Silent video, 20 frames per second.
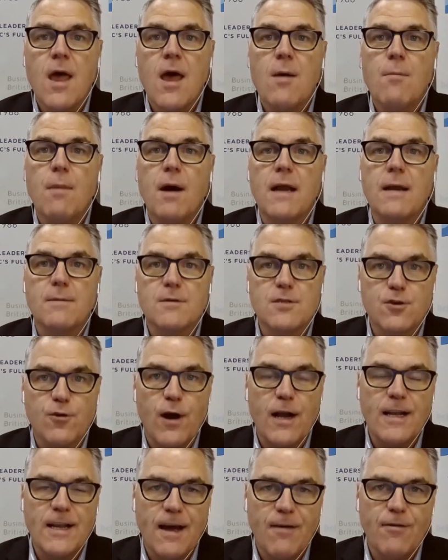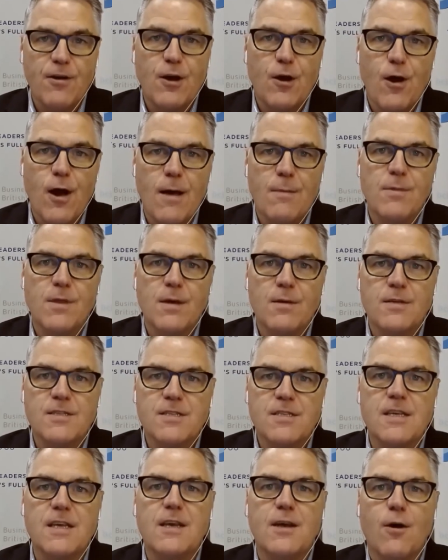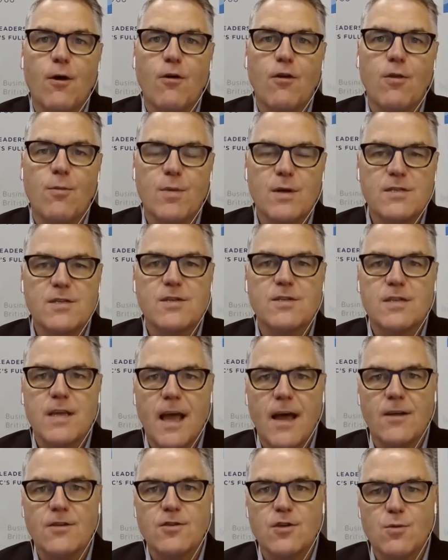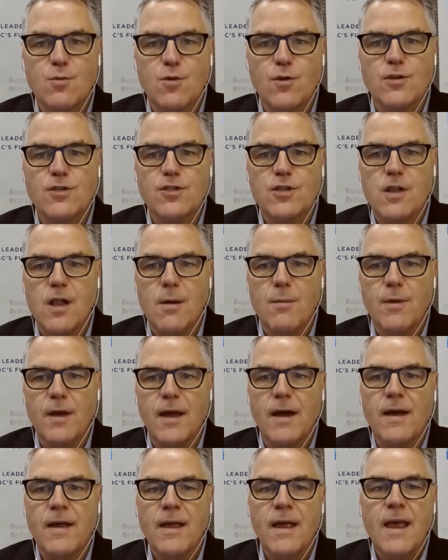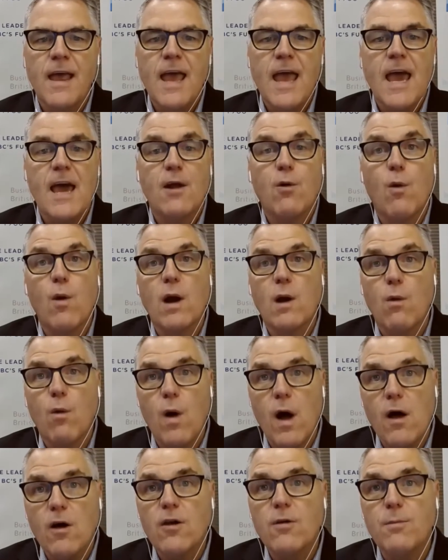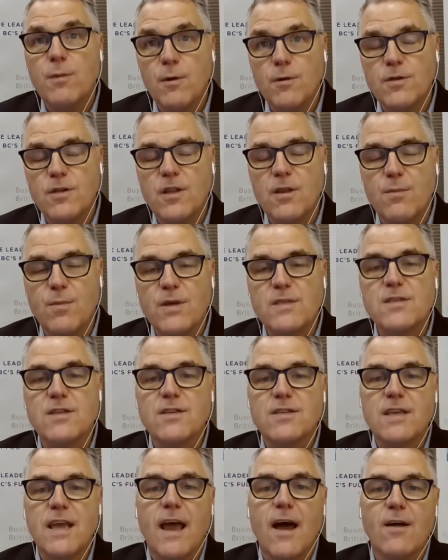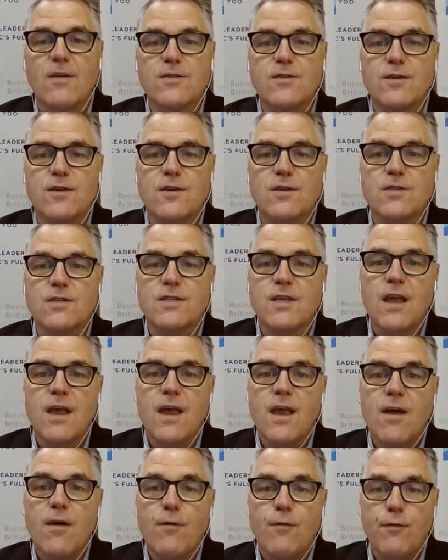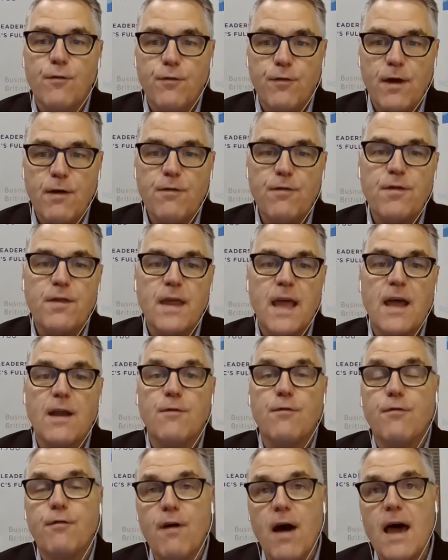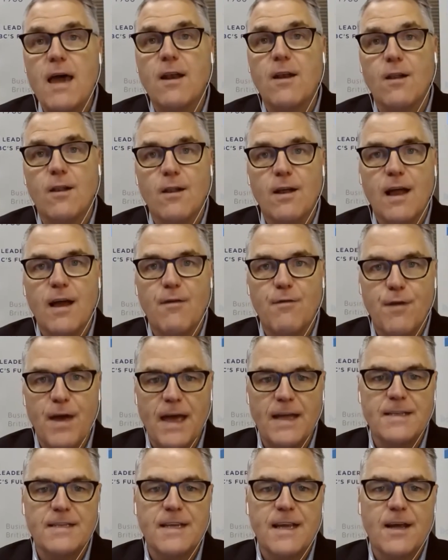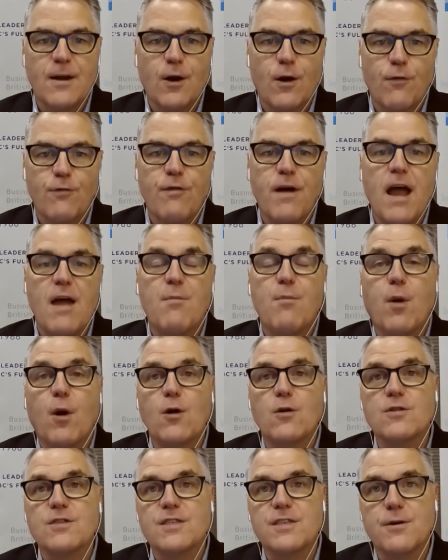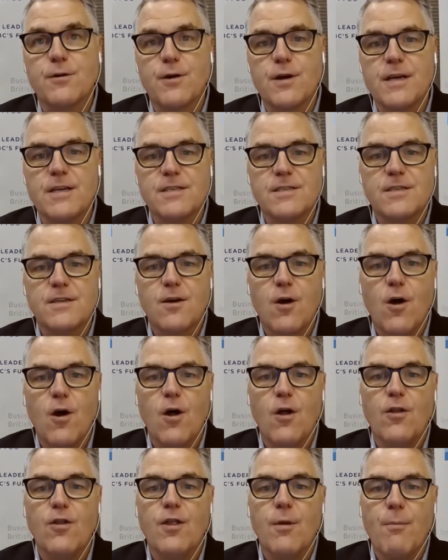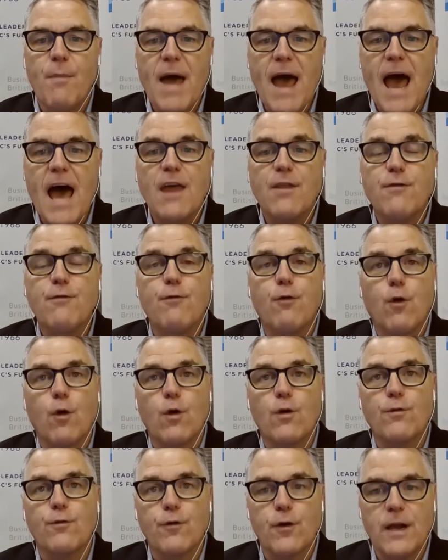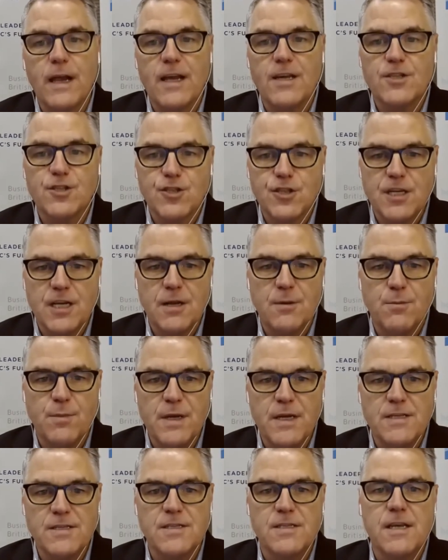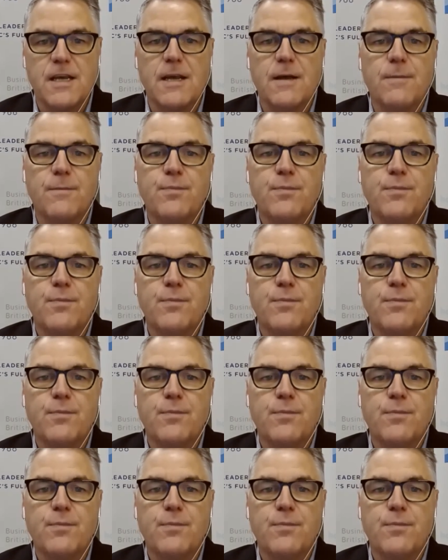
My name is Greg Deving. I'm the CEO of the Business Council of British Columbia, and I want to welcome you to the Business Council's fifth and final event in our five-part series called The Path Forward for ESG in BC.